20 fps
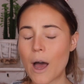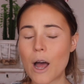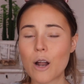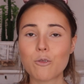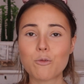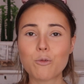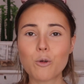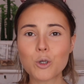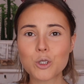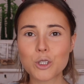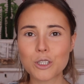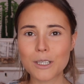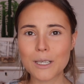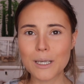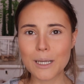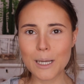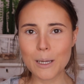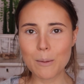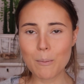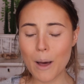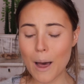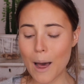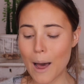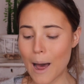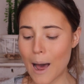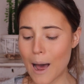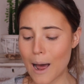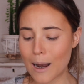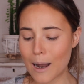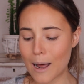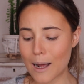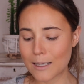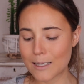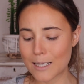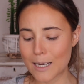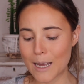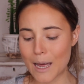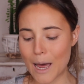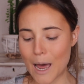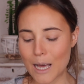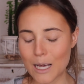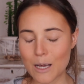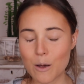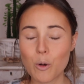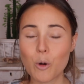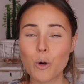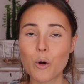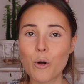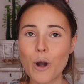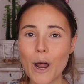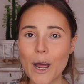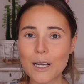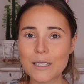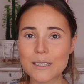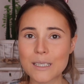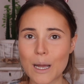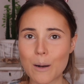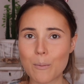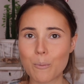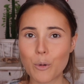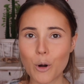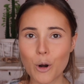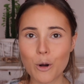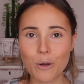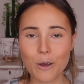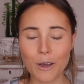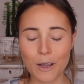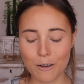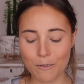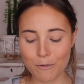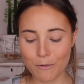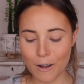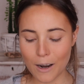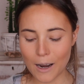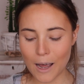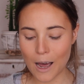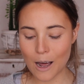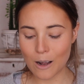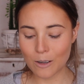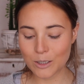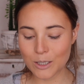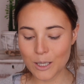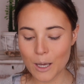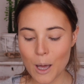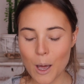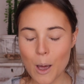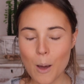Unfortunately, my highlighter had cracked and broke and fell out,